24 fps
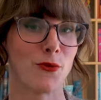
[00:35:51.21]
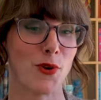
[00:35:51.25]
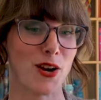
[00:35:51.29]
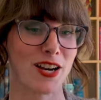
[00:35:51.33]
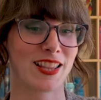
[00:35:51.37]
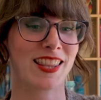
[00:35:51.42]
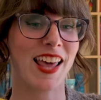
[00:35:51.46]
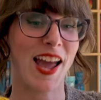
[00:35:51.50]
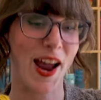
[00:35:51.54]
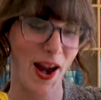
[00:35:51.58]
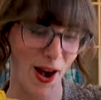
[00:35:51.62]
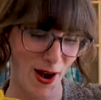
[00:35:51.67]
word
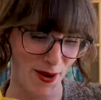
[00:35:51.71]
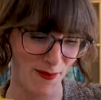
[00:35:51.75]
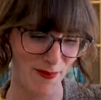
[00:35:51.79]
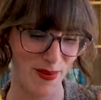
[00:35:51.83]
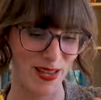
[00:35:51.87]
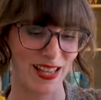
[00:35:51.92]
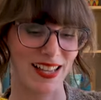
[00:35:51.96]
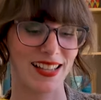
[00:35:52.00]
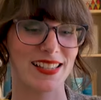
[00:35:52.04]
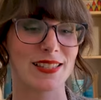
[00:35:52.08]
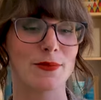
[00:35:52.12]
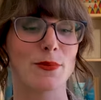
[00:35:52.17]
there
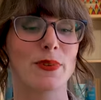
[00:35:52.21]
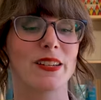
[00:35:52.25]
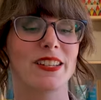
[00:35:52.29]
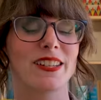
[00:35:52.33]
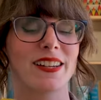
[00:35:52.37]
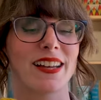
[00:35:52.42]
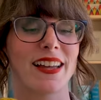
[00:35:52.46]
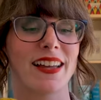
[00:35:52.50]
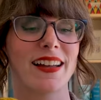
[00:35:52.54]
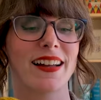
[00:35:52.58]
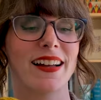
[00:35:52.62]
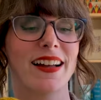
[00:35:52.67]
because we're
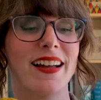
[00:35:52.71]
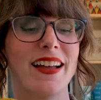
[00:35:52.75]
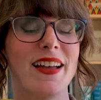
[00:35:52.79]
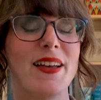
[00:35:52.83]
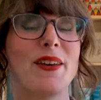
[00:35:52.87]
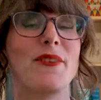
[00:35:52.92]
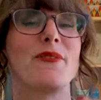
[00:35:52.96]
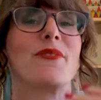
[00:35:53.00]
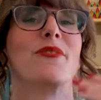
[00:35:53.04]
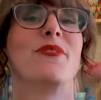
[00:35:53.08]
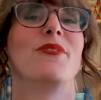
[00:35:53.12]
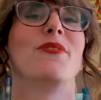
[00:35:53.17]
looking
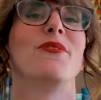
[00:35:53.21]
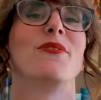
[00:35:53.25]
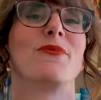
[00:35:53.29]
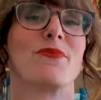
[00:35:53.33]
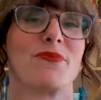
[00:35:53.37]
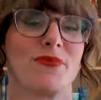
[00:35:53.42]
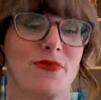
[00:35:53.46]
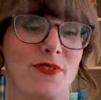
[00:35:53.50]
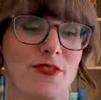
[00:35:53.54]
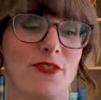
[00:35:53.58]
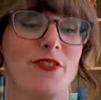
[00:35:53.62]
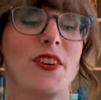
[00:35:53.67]

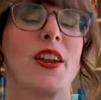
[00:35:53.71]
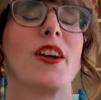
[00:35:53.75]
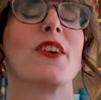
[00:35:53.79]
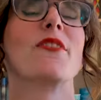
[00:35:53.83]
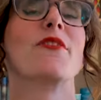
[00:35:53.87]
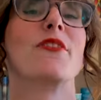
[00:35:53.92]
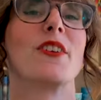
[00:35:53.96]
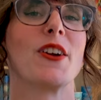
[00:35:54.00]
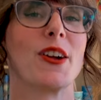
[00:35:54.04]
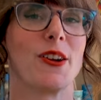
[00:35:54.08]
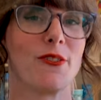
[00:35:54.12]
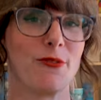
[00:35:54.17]
very
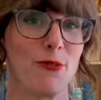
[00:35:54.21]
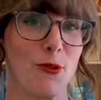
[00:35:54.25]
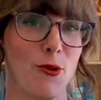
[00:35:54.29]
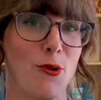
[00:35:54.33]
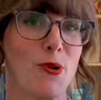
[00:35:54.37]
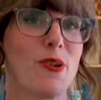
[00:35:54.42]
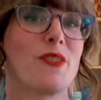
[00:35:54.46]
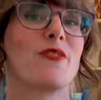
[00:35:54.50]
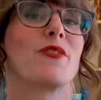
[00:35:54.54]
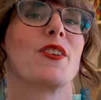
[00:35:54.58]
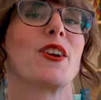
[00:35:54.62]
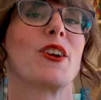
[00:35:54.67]
very
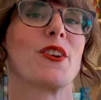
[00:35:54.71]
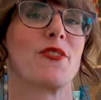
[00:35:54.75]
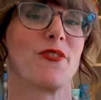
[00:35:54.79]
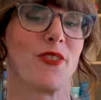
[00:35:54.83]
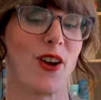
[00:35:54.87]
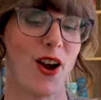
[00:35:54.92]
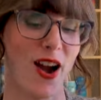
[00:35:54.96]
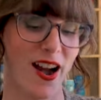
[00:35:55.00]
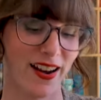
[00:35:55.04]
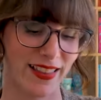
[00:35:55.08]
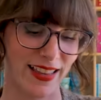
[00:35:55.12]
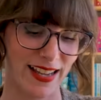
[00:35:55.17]
forward very
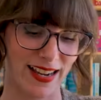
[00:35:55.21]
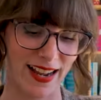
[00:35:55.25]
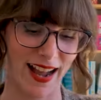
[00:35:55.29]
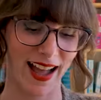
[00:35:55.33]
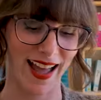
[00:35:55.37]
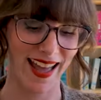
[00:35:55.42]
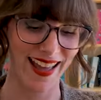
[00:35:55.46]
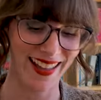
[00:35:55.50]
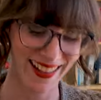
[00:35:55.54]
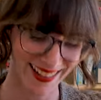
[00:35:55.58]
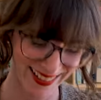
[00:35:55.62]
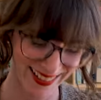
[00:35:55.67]
far like i